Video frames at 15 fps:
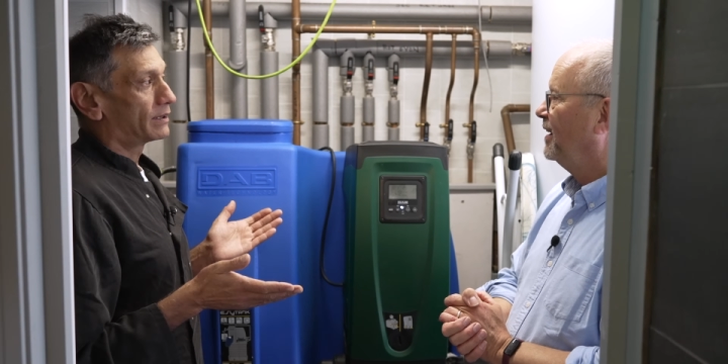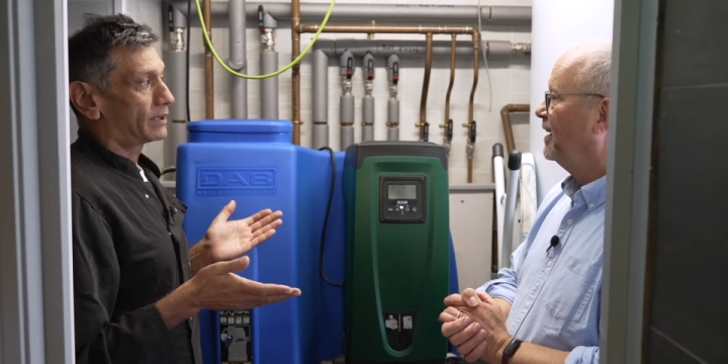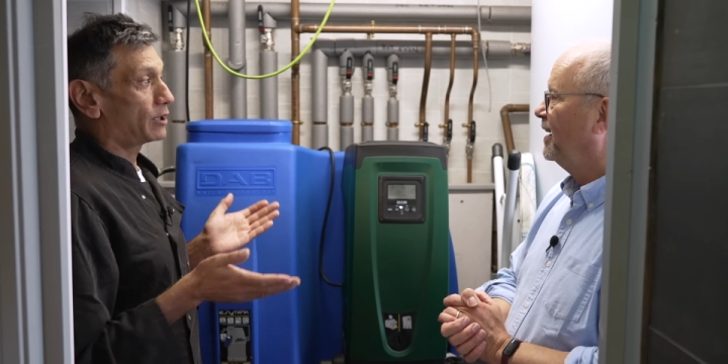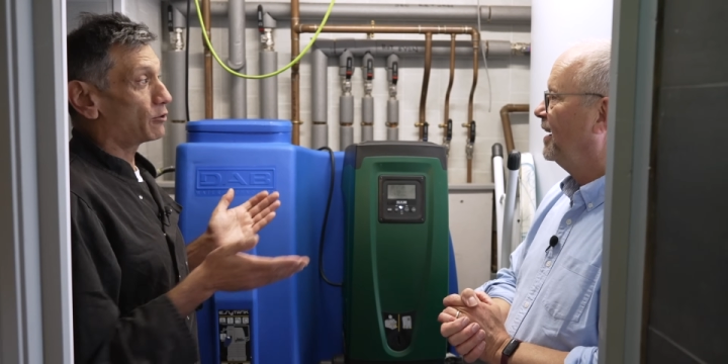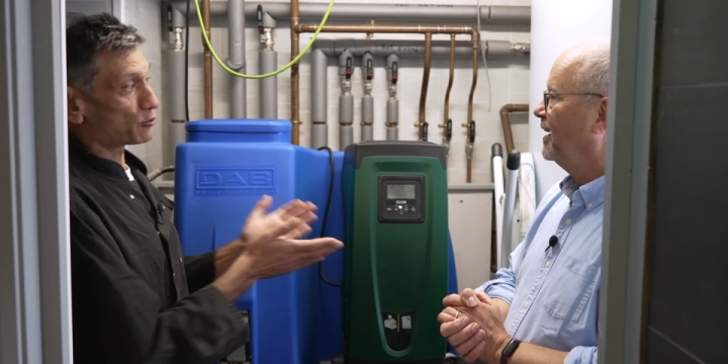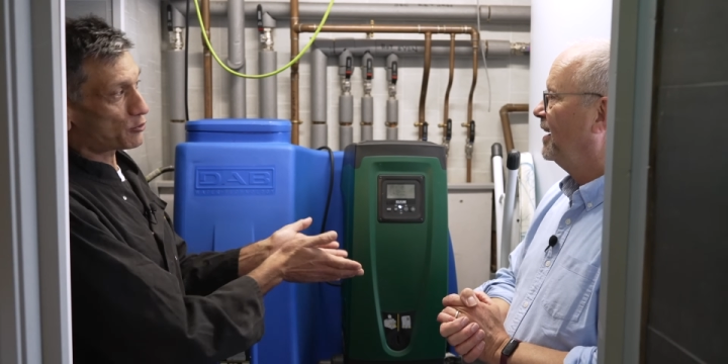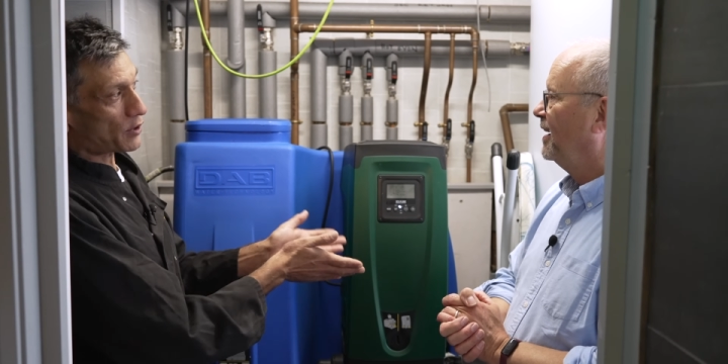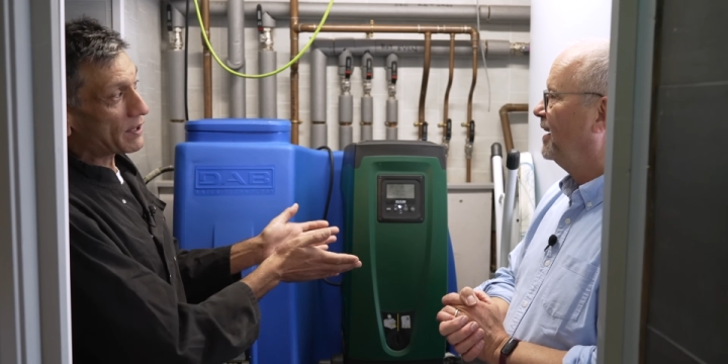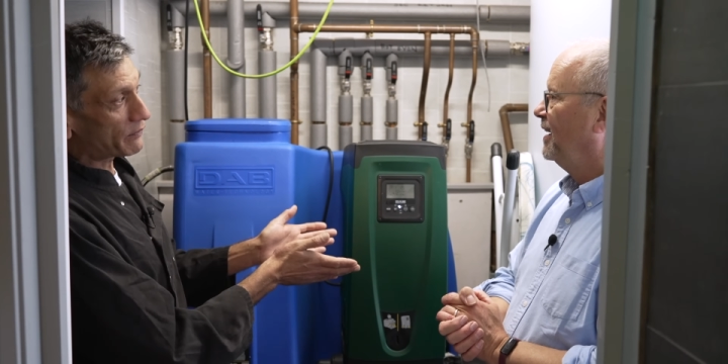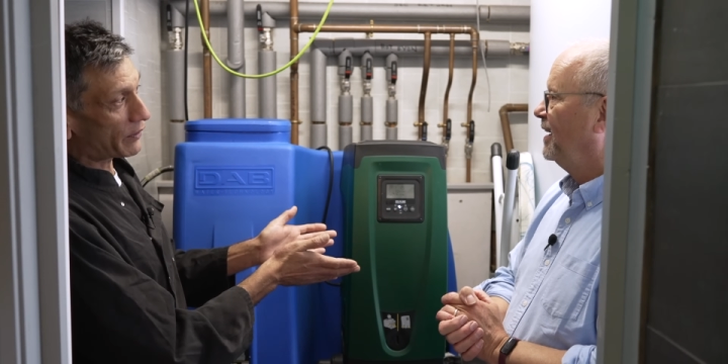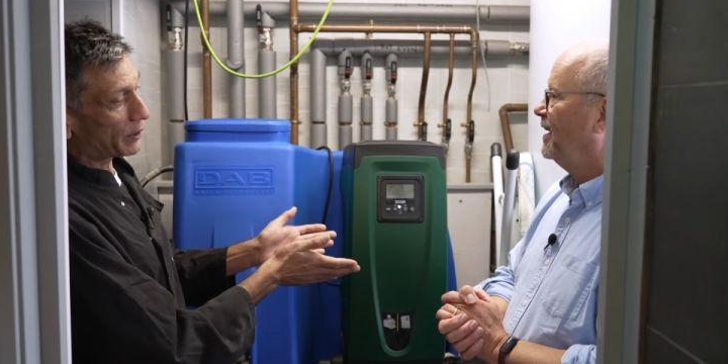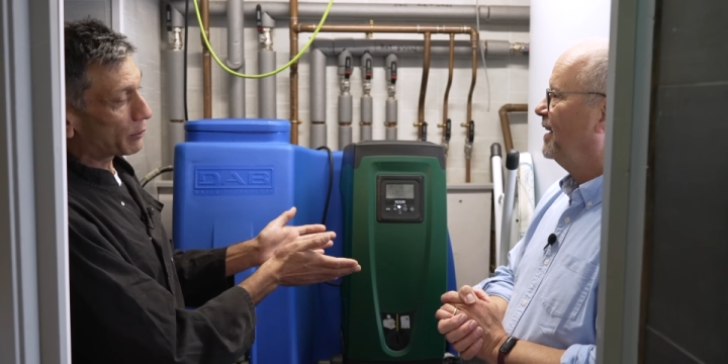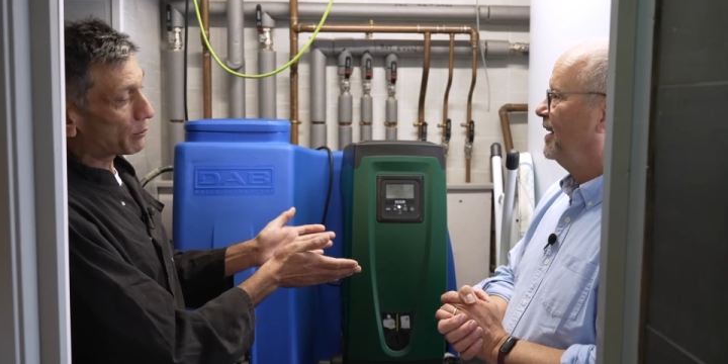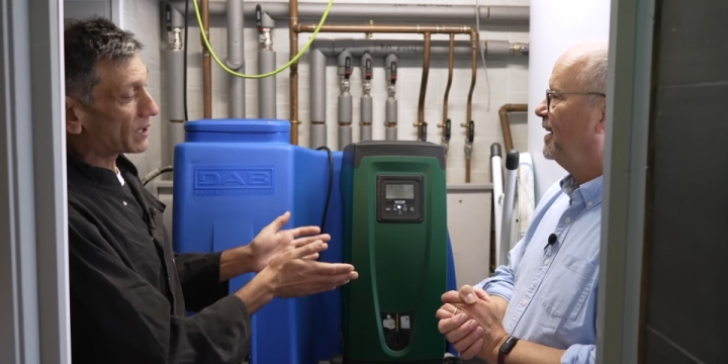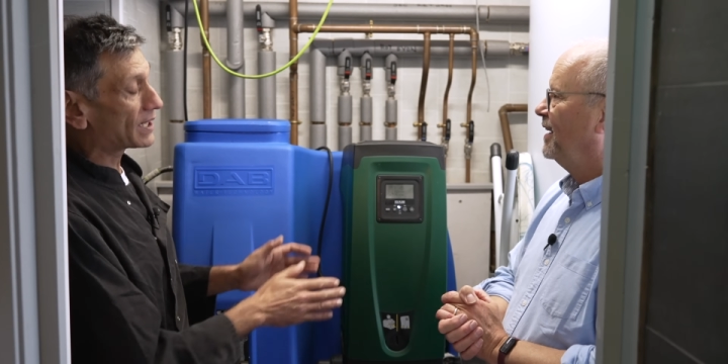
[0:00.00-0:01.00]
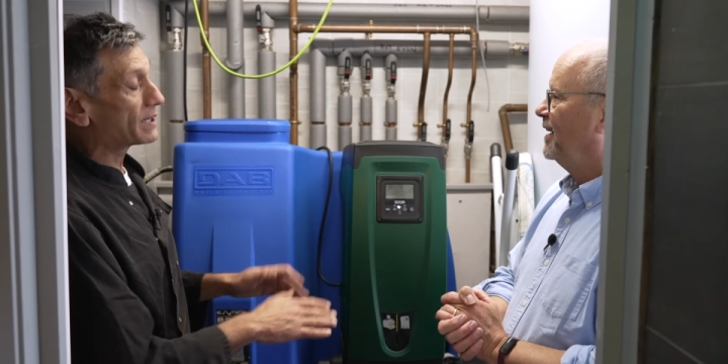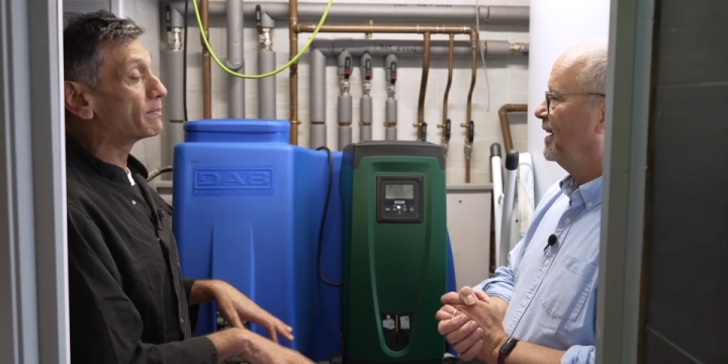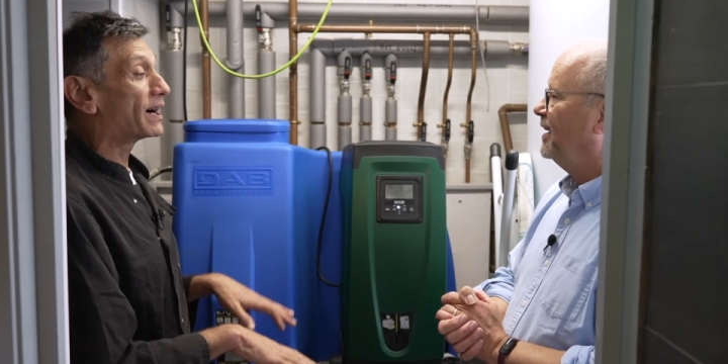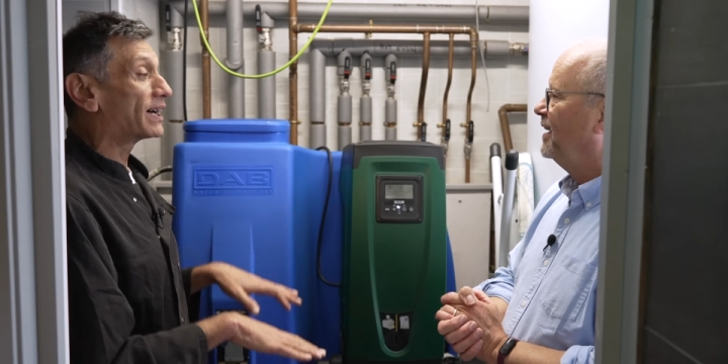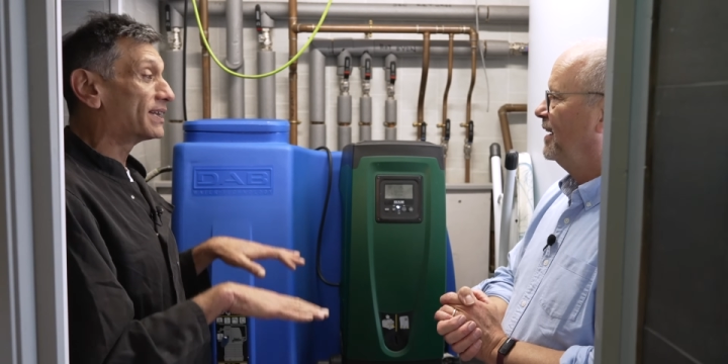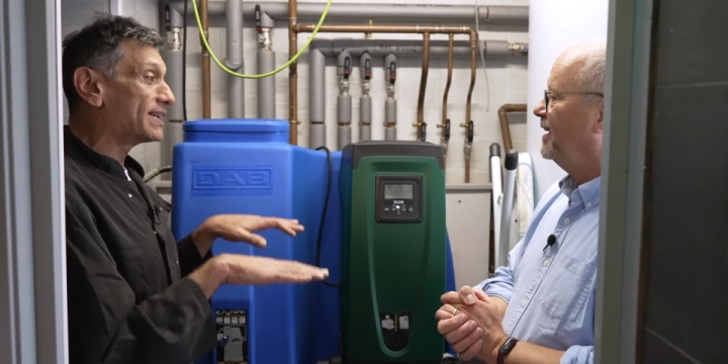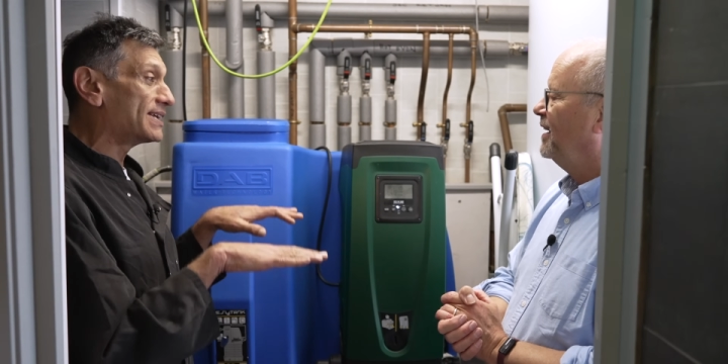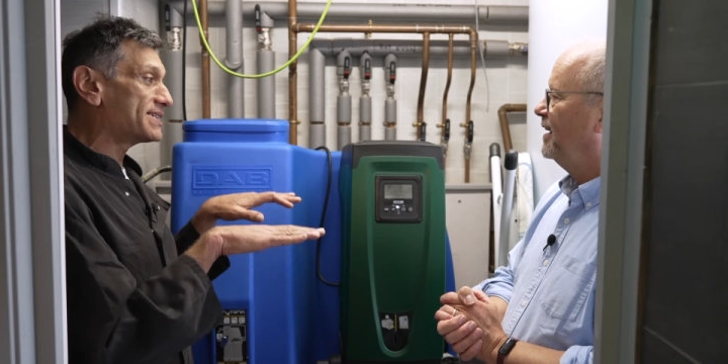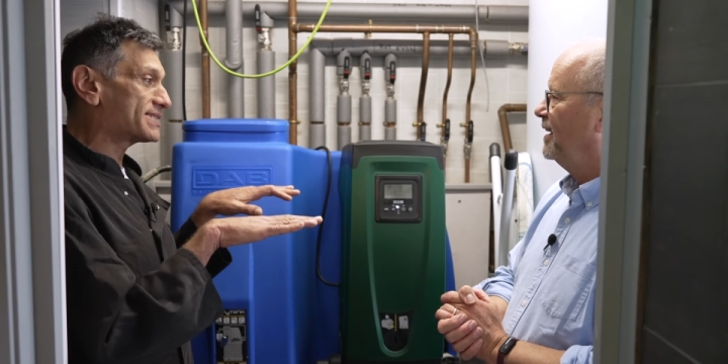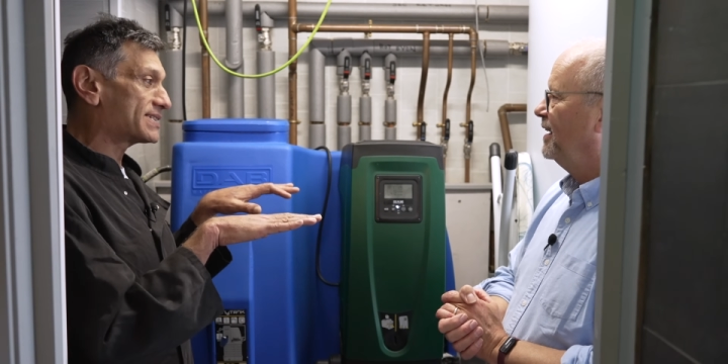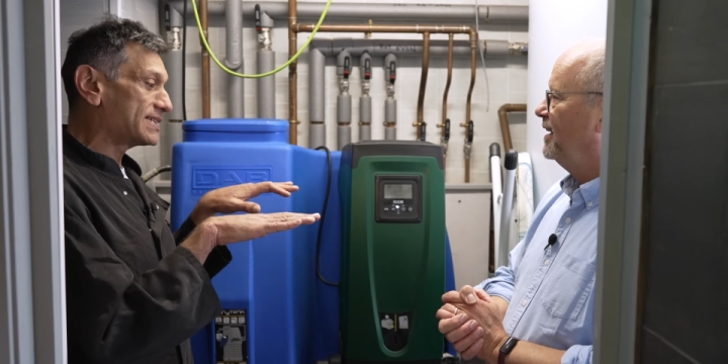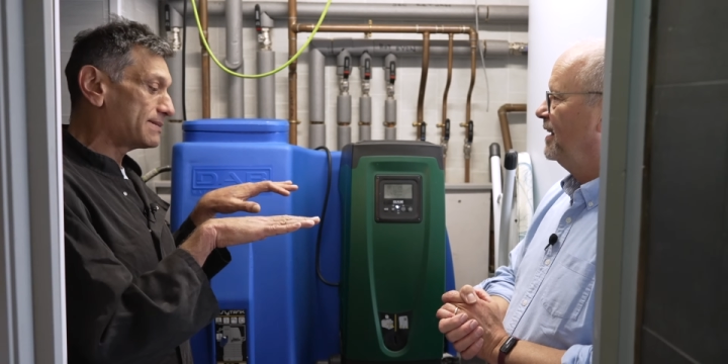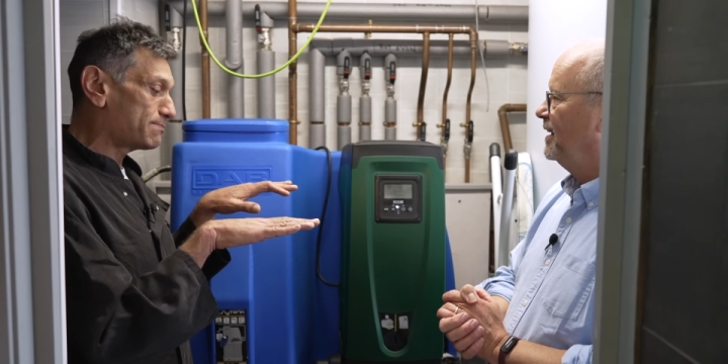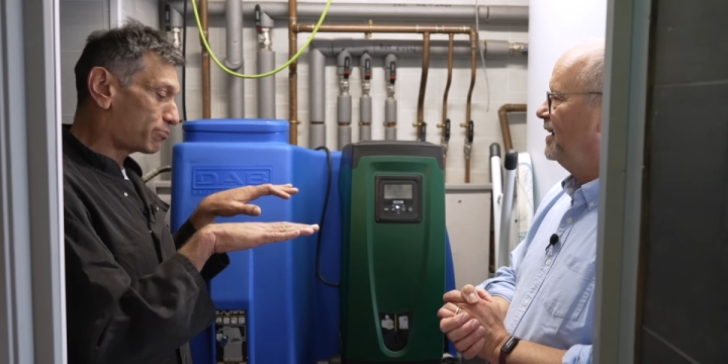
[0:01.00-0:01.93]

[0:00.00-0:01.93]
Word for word: It will drain very quickly, but at least the